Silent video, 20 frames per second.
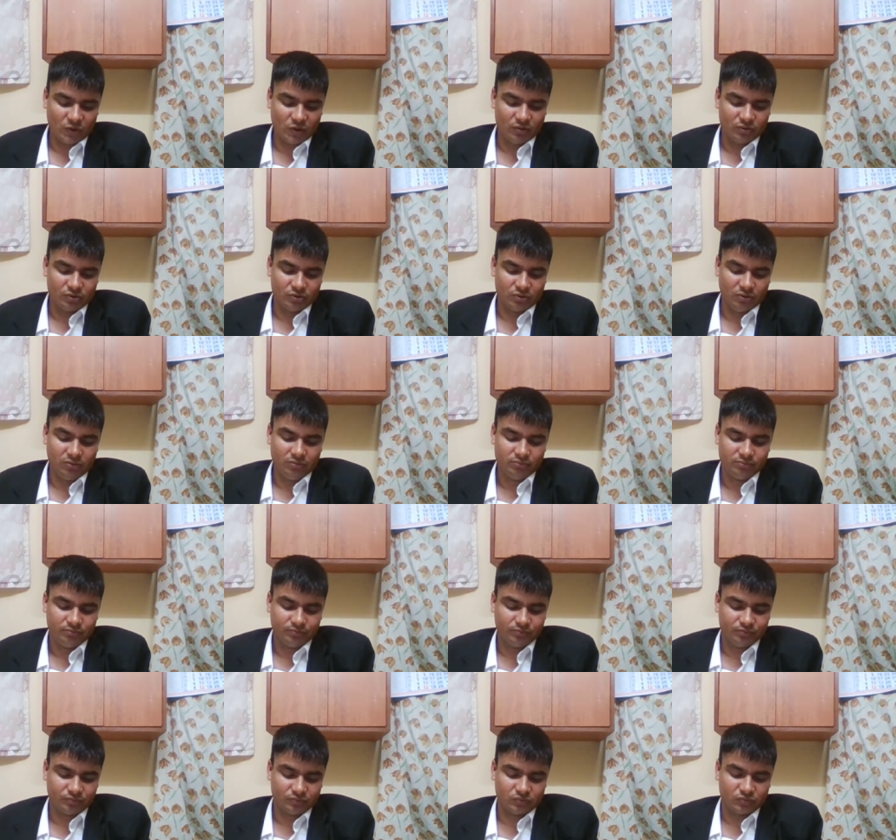also,
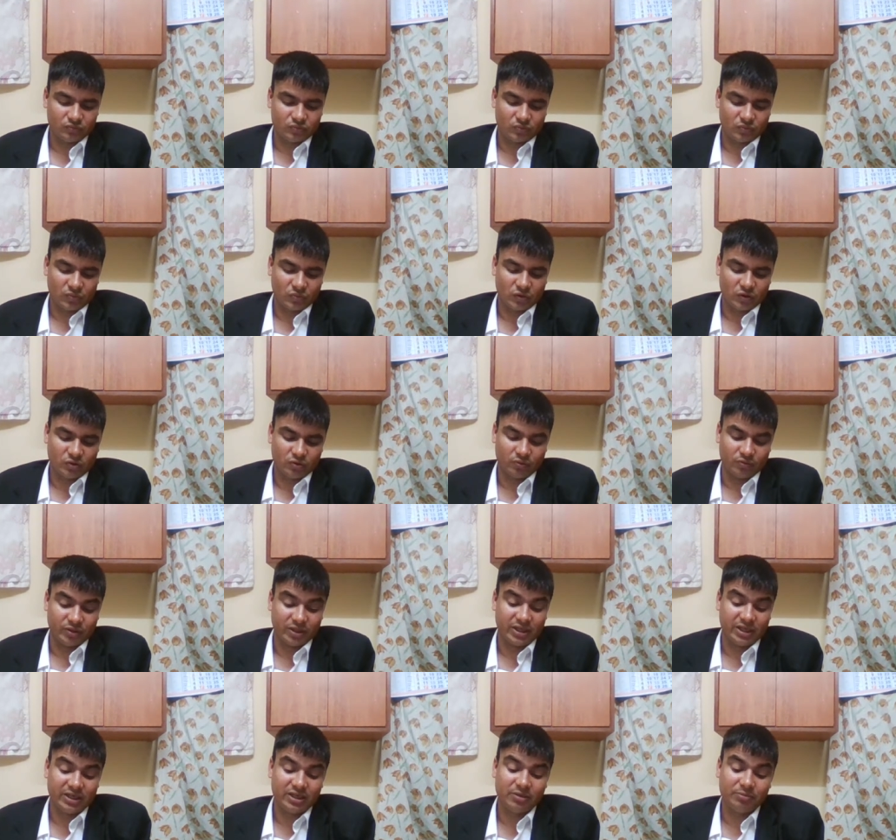so
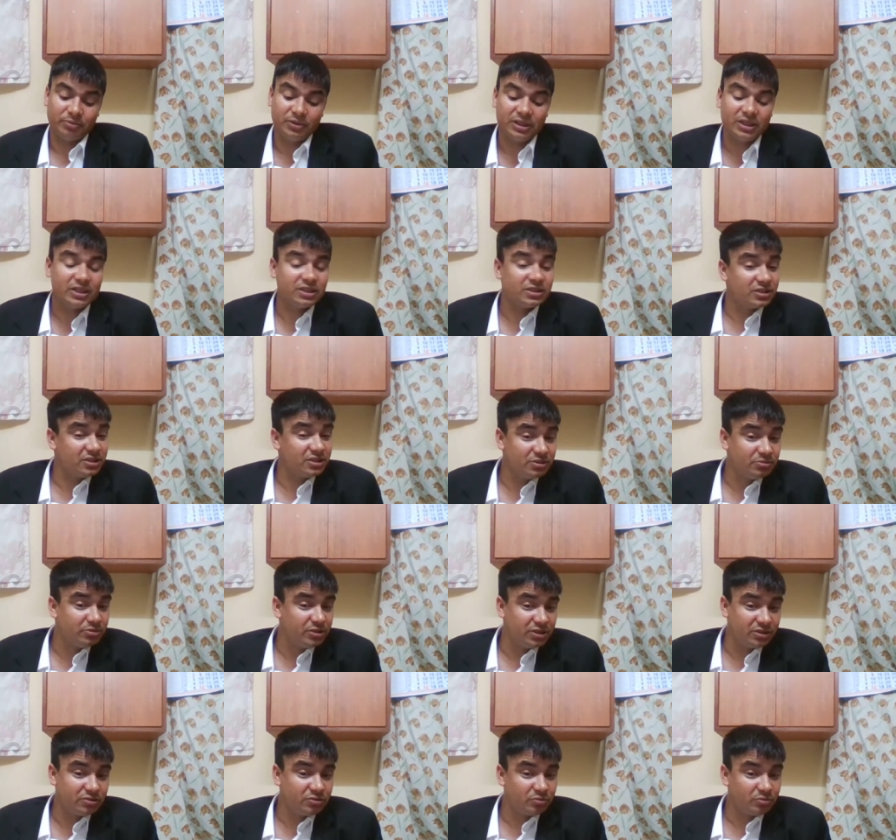where an application is
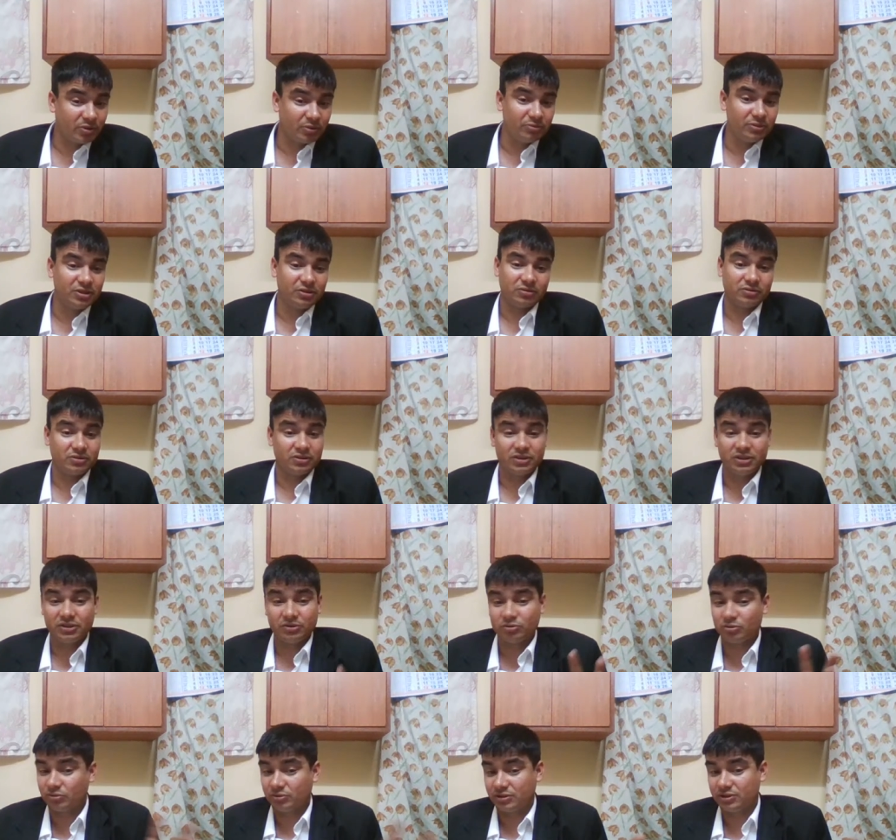made to public
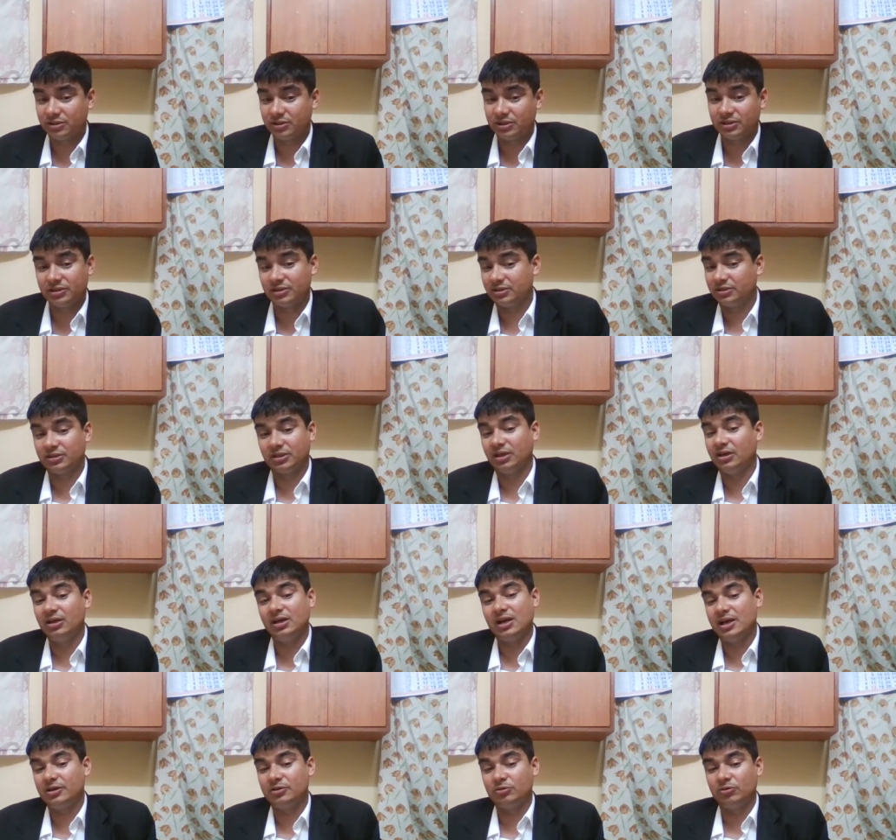authorities, so
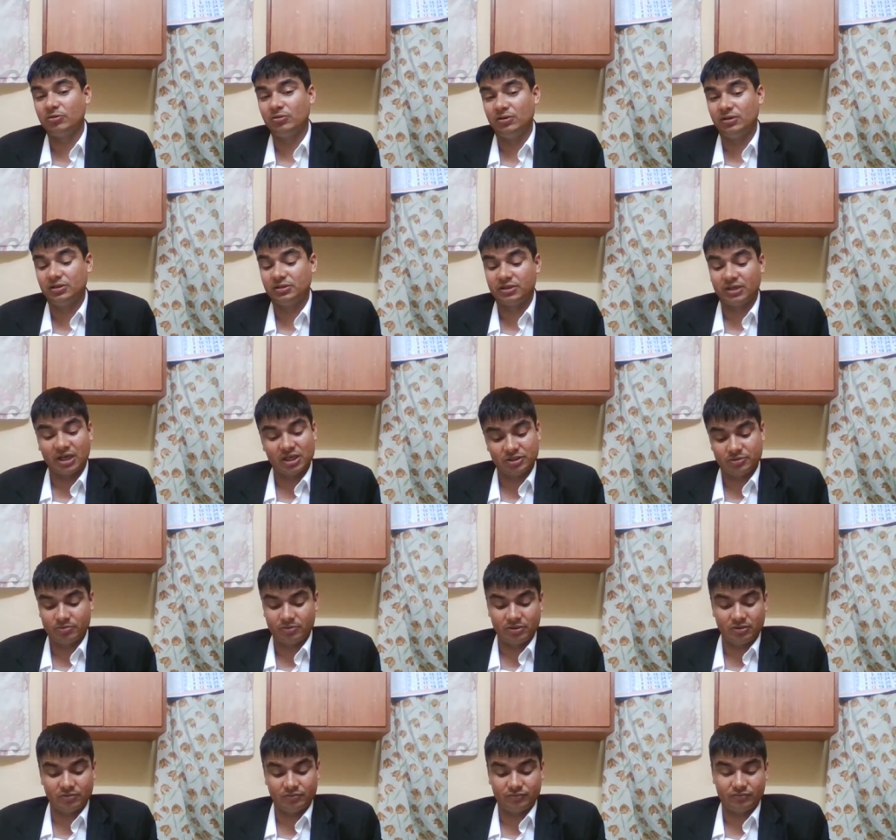third I told the
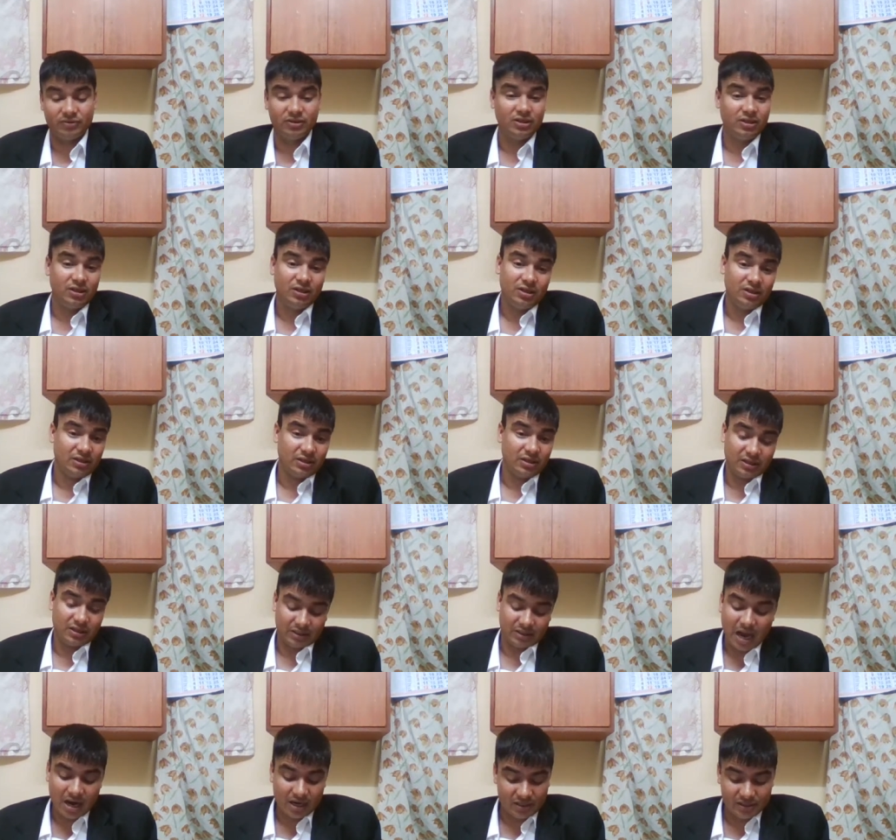transfer of
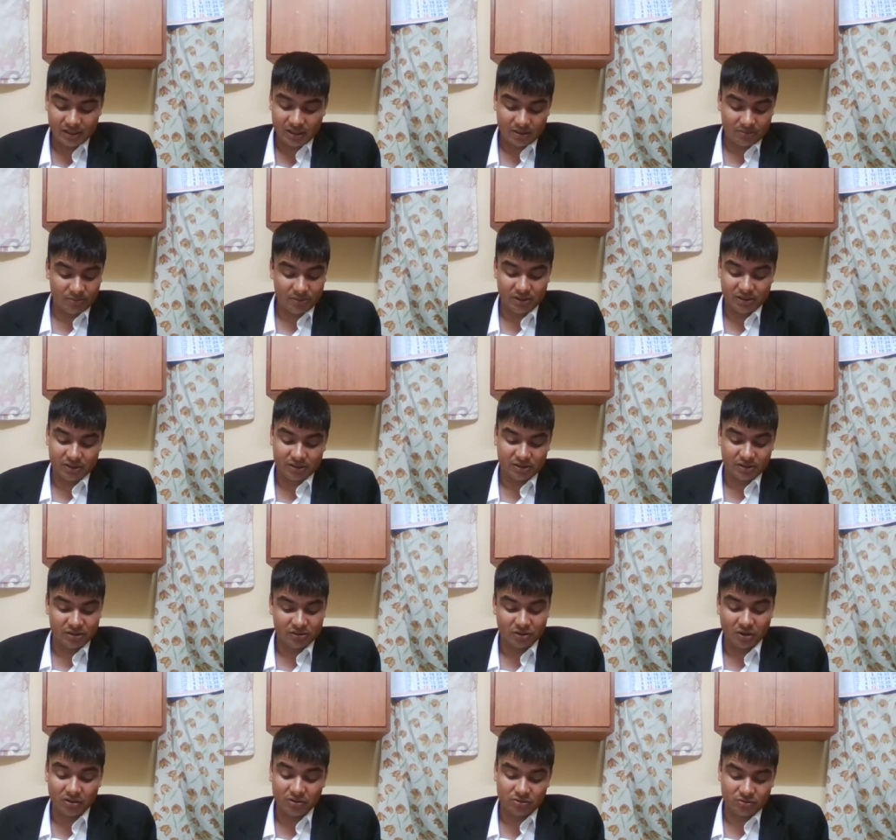RTI application
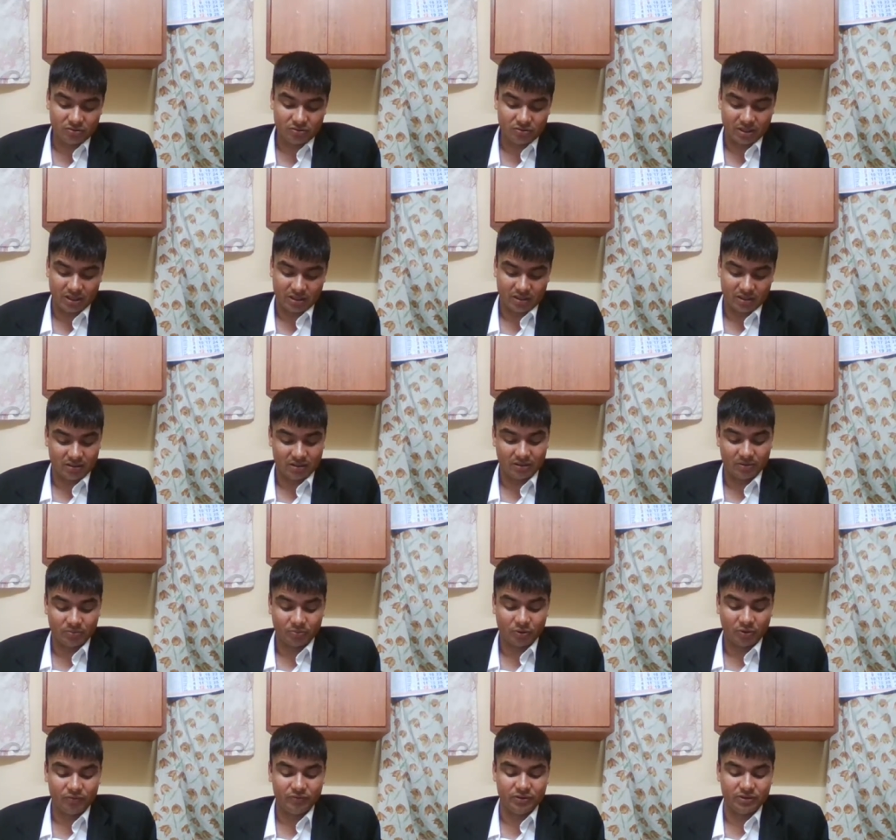is also there, the
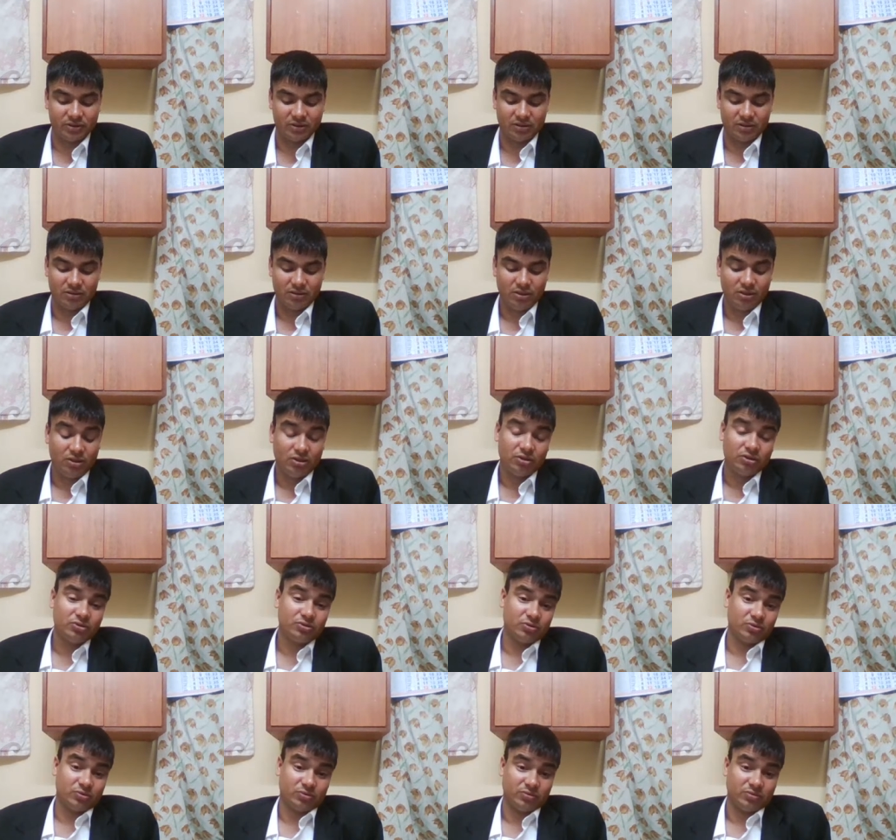provision.
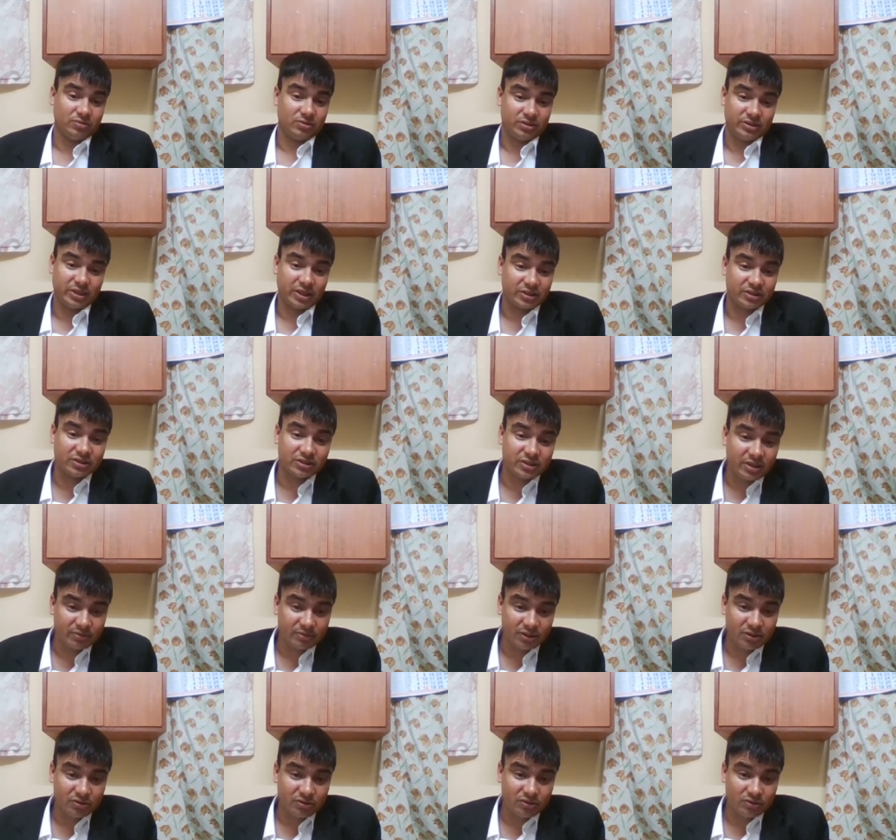So section
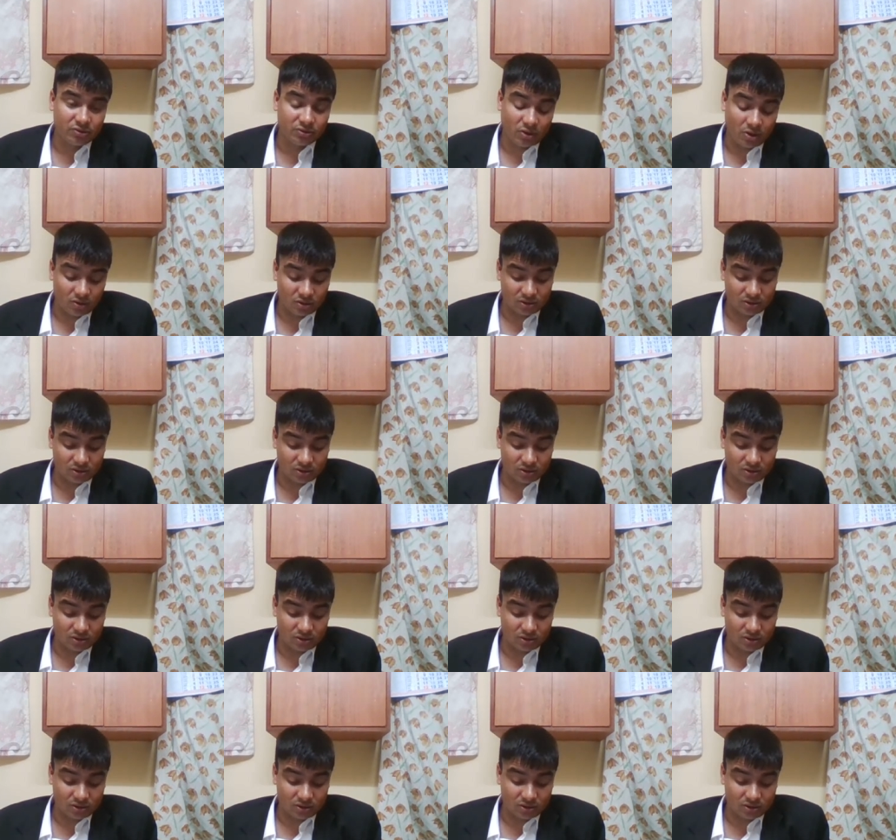7